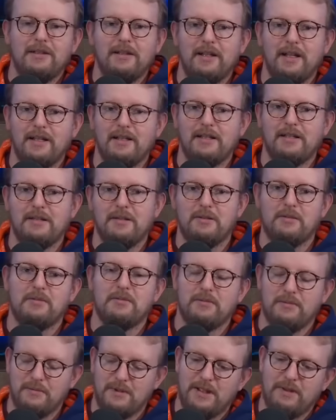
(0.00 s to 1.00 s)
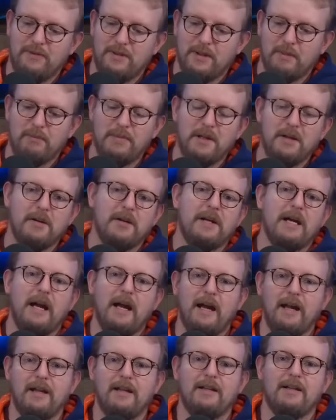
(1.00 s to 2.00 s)
And then you give it a bigger
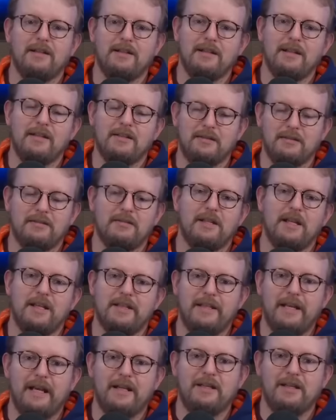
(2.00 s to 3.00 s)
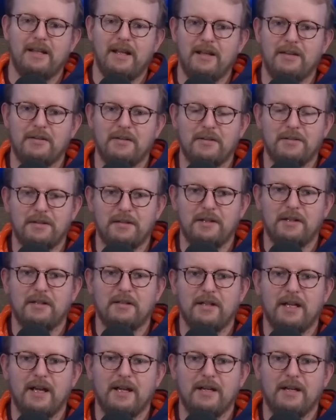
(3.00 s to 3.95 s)
guy and then they attack together and the little guy